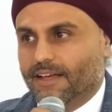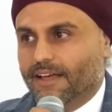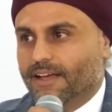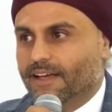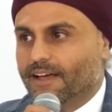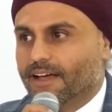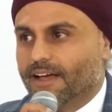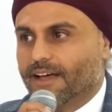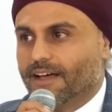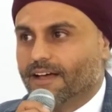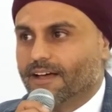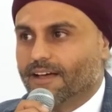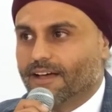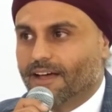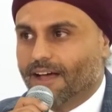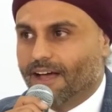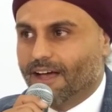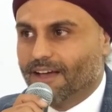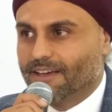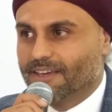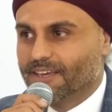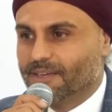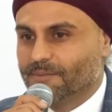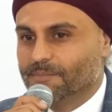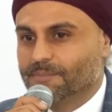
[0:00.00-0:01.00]

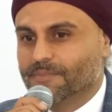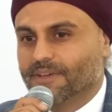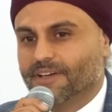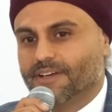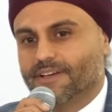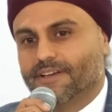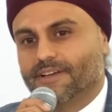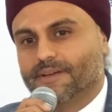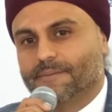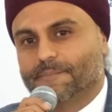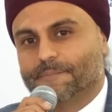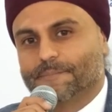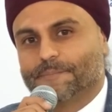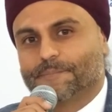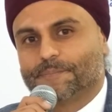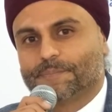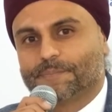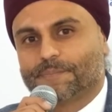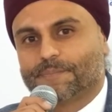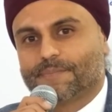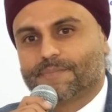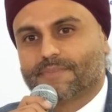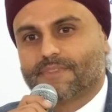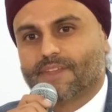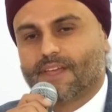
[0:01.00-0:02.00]
Hakim,
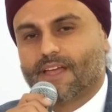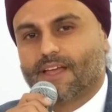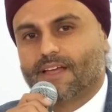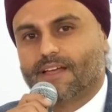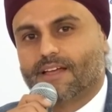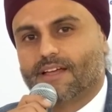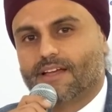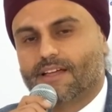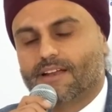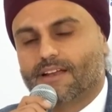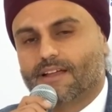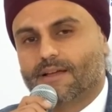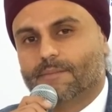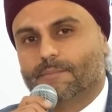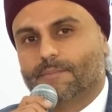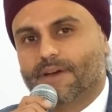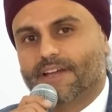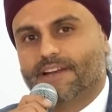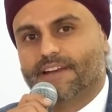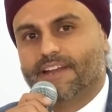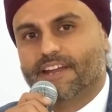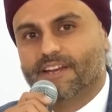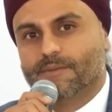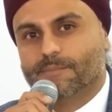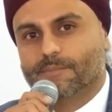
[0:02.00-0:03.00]
my
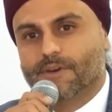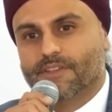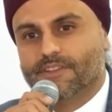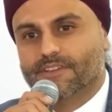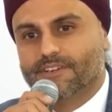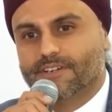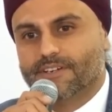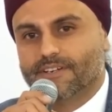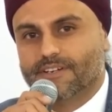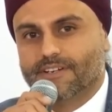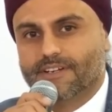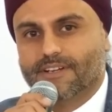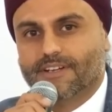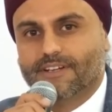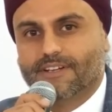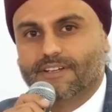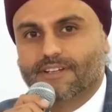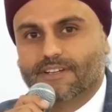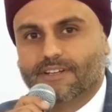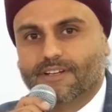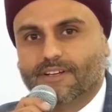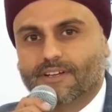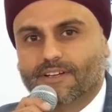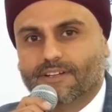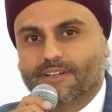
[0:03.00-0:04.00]
late mother,
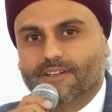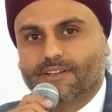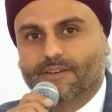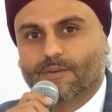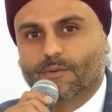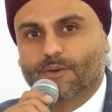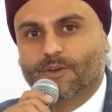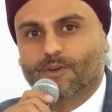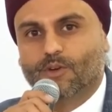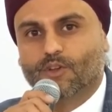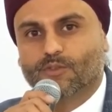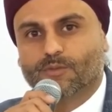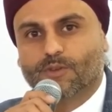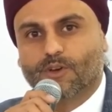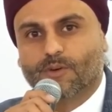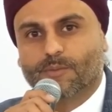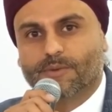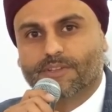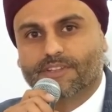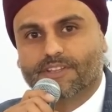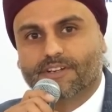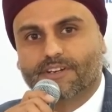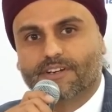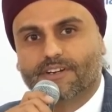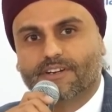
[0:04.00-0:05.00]
we lost my
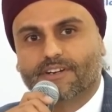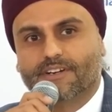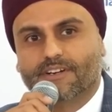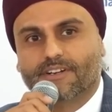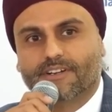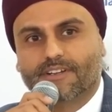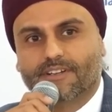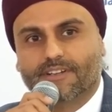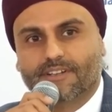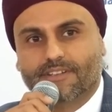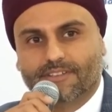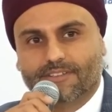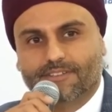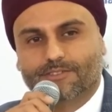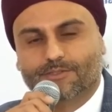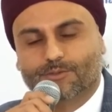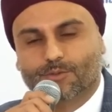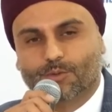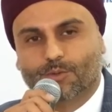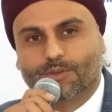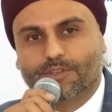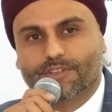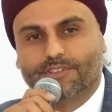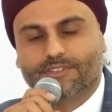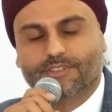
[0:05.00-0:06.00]
mother just
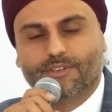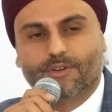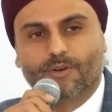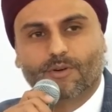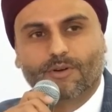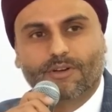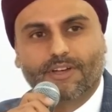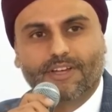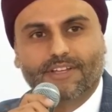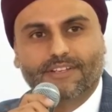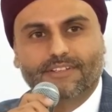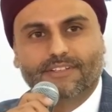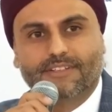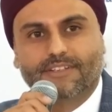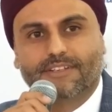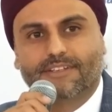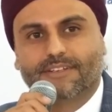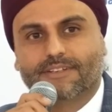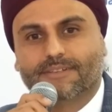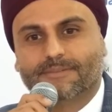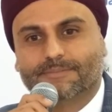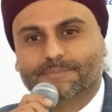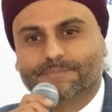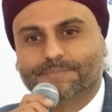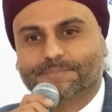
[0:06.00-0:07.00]
2 years ago, and
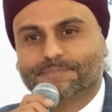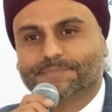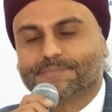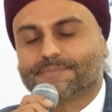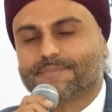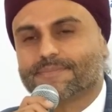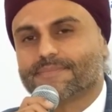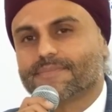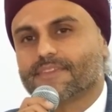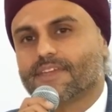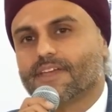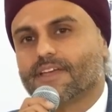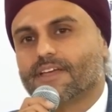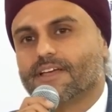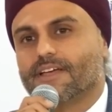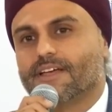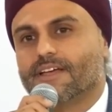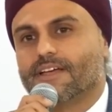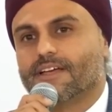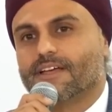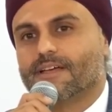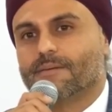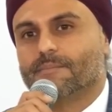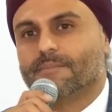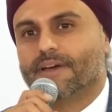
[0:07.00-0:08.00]

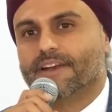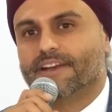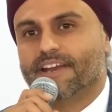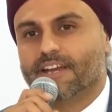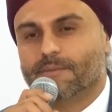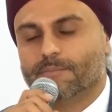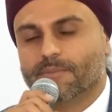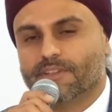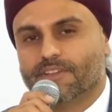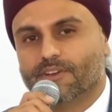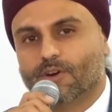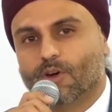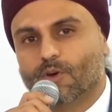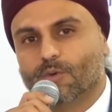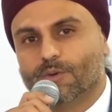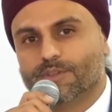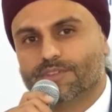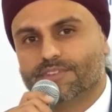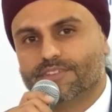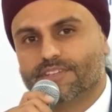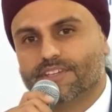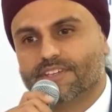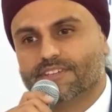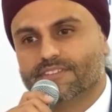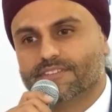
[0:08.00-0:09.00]
my late mother
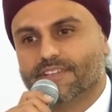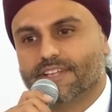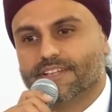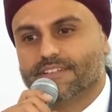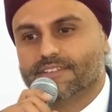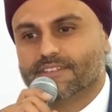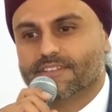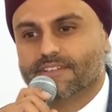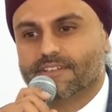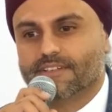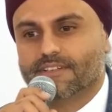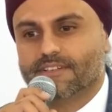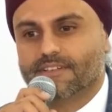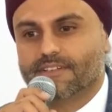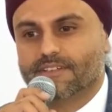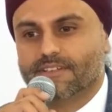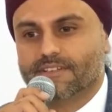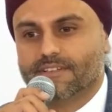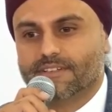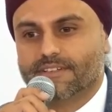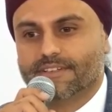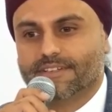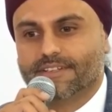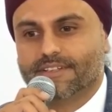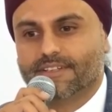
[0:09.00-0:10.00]
always says that
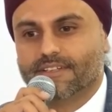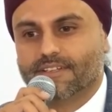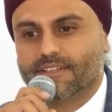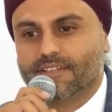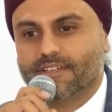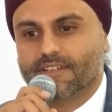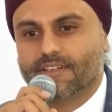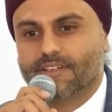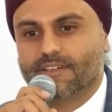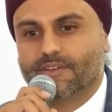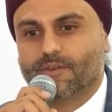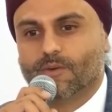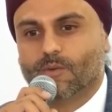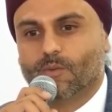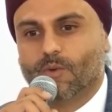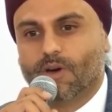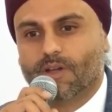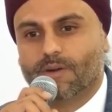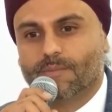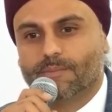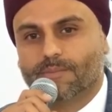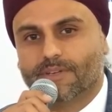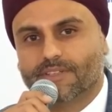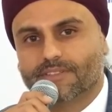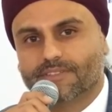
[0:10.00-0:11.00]

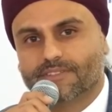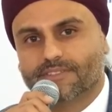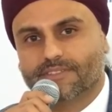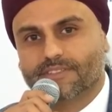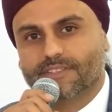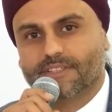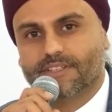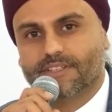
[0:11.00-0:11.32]
one must